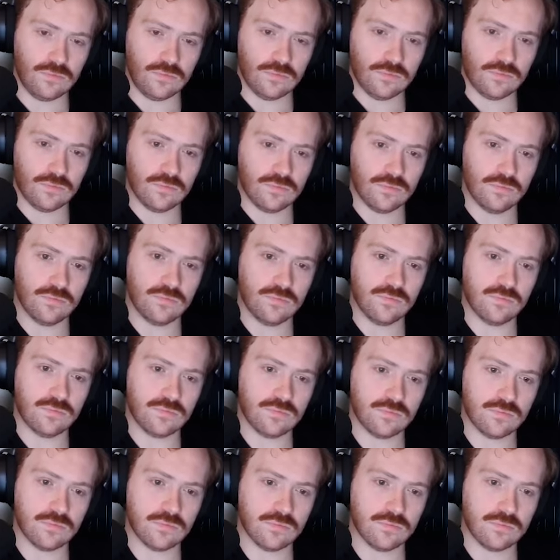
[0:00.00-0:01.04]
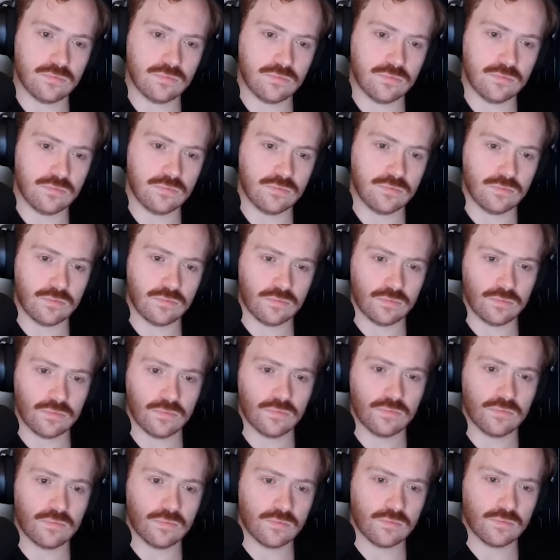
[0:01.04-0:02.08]

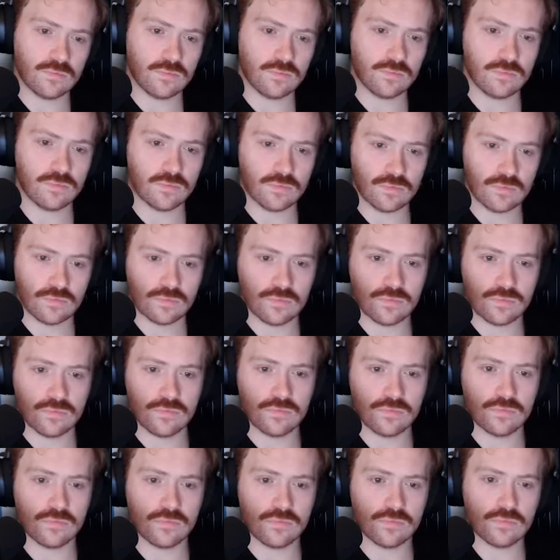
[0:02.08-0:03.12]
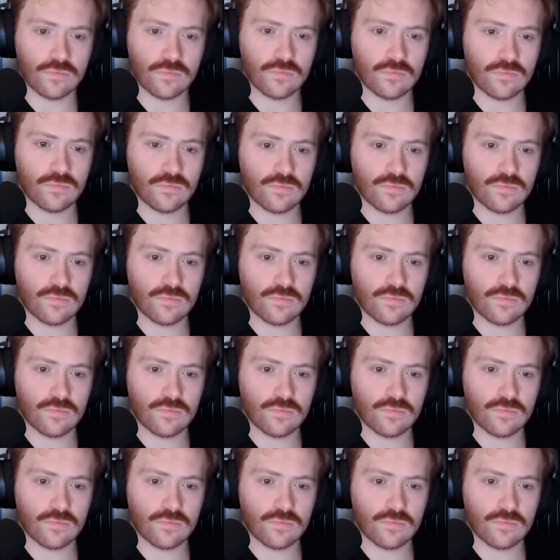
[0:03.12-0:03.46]
(not speaking)